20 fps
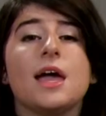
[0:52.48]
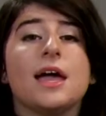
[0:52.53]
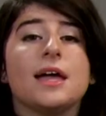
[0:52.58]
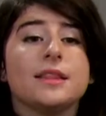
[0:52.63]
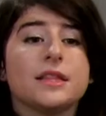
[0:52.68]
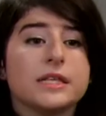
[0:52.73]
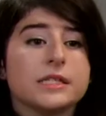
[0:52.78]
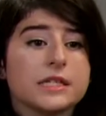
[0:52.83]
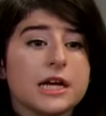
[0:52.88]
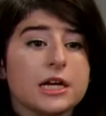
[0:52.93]

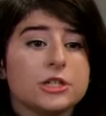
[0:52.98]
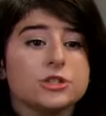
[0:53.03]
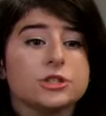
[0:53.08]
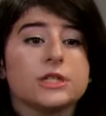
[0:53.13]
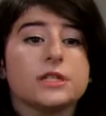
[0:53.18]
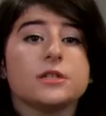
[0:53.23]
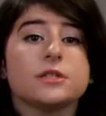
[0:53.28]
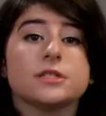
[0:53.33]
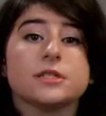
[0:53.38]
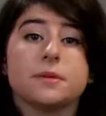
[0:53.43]
In this
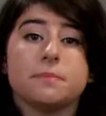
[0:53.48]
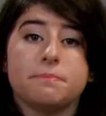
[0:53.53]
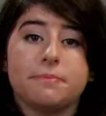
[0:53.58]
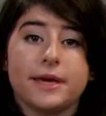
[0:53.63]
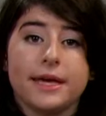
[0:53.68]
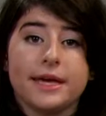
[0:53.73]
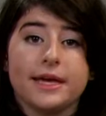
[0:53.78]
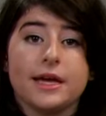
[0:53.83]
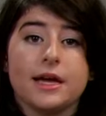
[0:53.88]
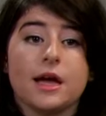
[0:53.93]
country, there's a
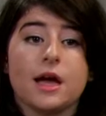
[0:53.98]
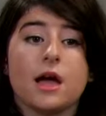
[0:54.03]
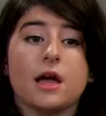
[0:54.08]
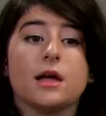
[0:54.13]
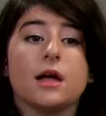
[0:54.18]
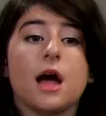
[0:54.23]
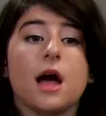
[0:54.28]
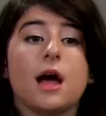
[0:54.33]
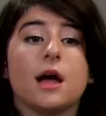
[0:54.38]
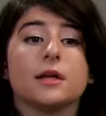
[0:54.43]
big
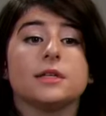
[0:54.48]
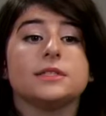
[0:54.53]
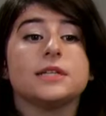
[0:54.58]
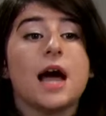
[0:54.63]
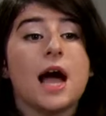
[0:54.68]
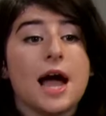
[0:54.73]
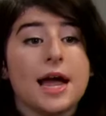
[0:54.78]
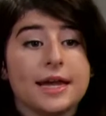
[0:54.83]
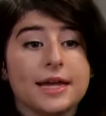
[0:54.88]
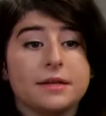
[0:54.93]

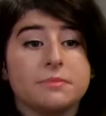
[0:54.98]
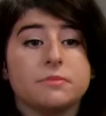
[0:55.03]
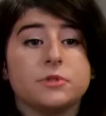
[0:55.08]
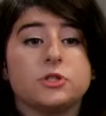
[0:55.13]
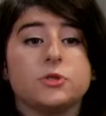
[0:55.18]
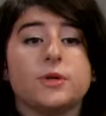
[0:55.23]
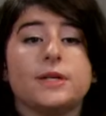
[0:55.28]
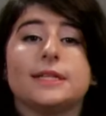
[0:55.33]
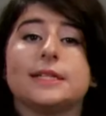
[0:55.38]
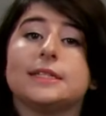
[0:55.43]
tie-in
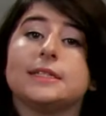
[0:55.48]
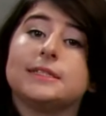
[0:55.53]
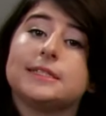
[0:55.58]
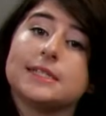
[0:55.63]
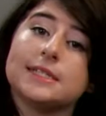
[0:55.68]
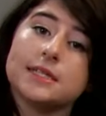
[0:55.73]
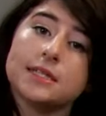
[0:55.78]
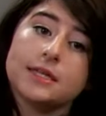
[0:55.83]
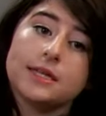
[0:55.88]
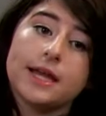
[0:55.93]
between the
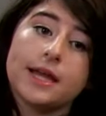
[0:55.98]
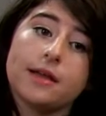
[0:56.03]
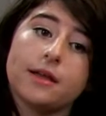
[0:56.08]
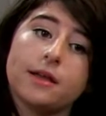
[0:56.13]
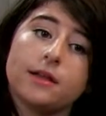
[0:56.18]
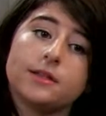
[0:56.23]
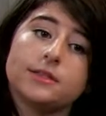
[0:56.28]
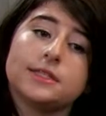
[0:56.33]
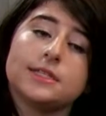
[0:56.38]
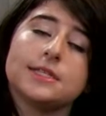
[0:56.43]

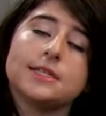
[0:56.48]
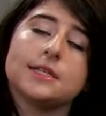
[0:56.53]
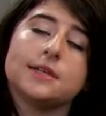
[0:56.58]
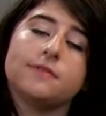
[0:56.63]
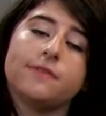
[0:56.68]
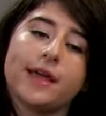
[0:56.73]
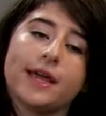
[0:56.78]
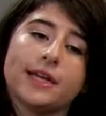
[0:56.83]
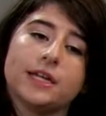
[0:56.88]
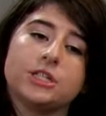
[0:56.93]

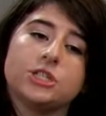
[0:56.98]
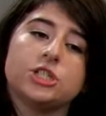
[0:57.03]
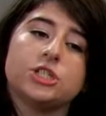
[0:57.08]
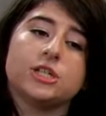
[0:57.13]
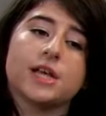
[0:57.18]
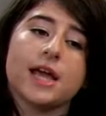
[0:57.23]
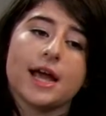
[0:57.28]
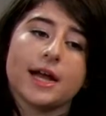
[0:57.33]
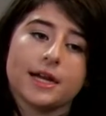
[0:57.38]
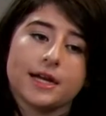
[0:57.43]

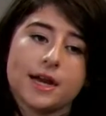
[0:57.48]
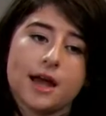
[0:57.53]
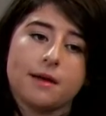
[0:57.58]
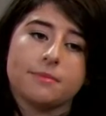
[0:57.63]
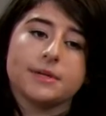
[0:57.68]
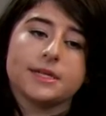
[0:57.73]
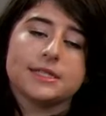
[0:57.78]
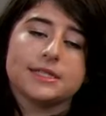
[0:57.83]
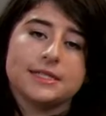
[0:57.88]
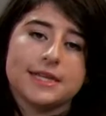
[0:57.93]
disadvantaged
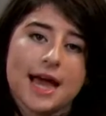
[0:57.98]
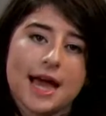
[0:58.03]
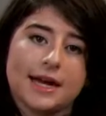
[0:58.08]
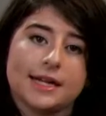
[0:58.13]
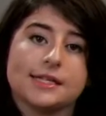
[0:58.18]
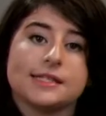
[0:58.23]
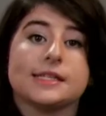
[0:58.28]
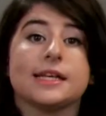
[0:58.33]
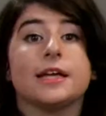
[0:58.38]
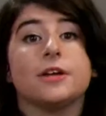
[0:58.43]
economic
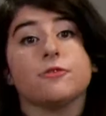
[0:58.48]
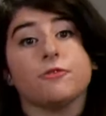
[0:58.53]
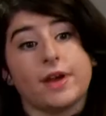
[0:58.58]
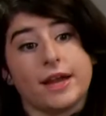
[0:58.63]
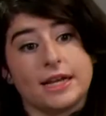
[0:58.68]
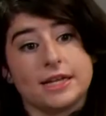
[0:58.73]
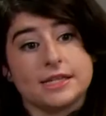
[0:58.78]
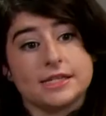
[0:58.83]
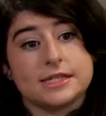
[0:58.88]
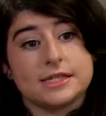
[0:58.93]
status and
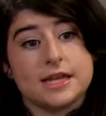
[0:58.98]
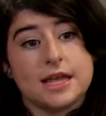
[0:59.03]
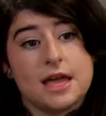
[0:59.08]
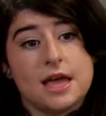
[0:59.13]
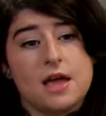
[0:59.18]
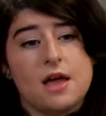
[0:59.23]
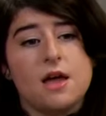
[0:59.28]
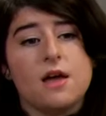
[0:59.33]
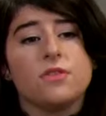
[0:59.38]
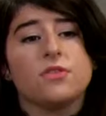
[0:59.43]
race.
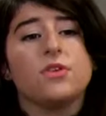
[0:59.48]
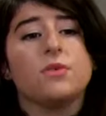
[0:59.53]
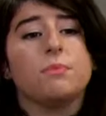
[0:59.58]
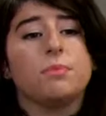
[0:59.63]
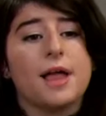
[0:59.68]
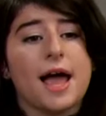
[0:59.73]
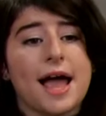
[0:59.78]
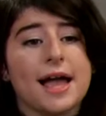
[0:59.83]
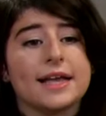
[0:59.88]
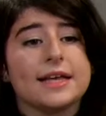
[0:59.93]
The
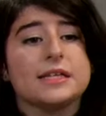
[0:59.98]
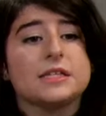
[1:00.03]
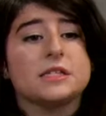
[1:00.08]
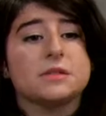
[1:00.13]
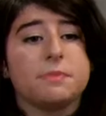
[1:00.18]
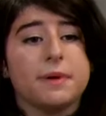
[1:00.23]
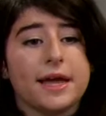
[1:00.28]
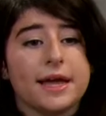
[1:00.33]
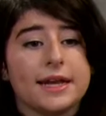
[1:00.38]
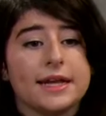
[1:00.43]
Black,
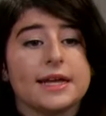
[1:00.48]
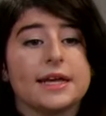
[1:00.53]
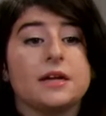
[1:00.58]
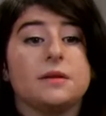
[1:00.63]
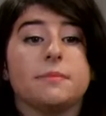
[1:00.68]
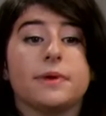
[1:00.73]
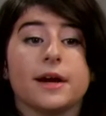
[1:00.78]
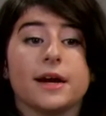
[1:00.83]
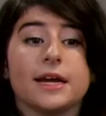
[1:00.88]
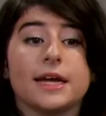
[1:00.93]
Hispanic,
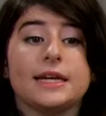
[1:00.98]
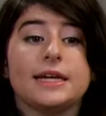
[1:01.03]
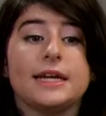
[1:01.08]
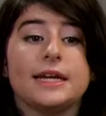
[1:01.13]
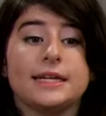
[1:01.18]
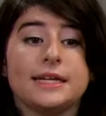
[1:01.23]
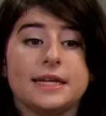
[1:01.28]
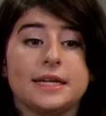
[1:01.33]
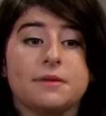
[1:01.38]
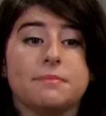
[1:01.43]
and American
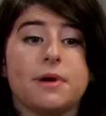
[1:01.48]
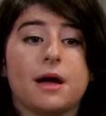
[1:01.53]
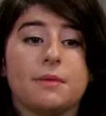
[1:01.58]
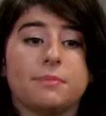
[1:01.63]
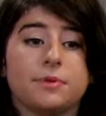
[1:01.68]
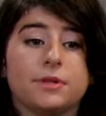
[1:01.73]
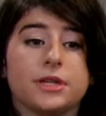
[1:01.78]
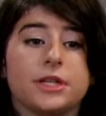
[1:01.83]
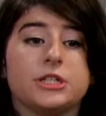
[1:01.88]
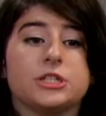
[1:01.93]
Indian
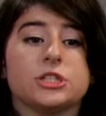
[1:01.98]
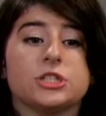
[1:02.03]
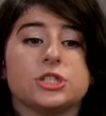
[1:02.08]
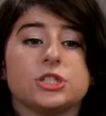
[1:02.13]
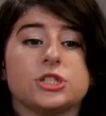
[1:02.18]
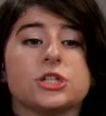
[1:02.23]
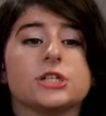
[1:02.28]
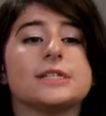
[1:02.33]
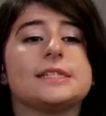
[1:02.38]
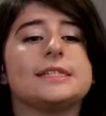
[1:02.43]

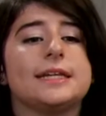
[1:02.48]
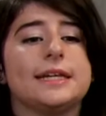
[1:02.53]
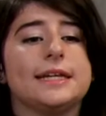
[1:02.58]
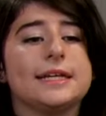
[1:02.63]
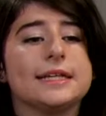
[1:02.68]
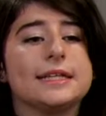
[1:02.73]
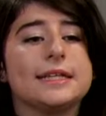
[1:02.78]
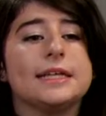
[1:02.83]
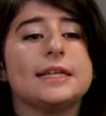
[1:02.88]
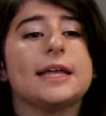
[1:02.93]
populations are
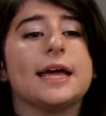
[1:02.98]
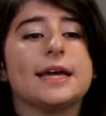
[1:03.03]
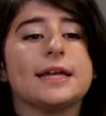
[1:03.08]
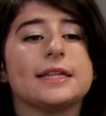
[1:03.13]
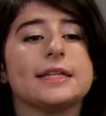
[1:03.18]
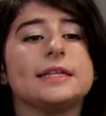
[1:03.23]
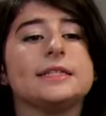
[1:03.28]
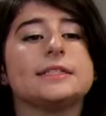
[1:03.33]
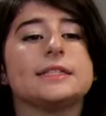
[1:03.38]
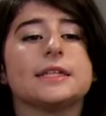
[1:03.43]
exceedingly
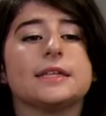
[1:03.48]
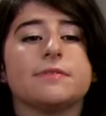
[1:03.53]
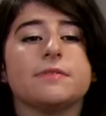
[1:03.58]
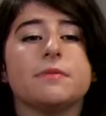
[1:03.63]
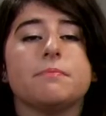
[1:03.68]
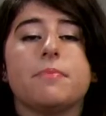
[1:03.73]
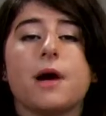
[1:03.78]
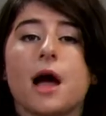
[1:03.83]
likely to live in